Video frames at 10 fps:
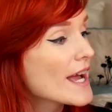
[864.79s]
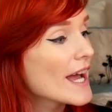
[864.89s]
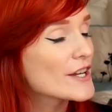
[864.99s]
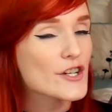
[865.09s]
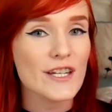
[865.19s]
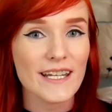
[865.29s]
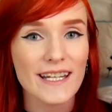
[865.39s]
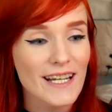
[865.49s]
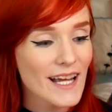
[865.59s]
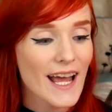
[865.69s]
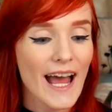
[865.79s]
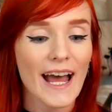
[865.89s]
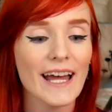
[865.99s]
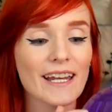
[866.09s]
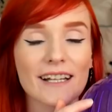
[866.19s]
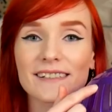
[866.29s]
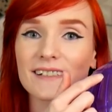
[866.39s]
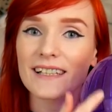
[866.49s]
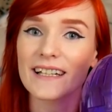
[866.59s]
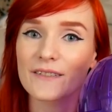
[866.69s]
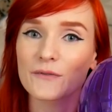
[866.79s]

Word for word: and she had a slit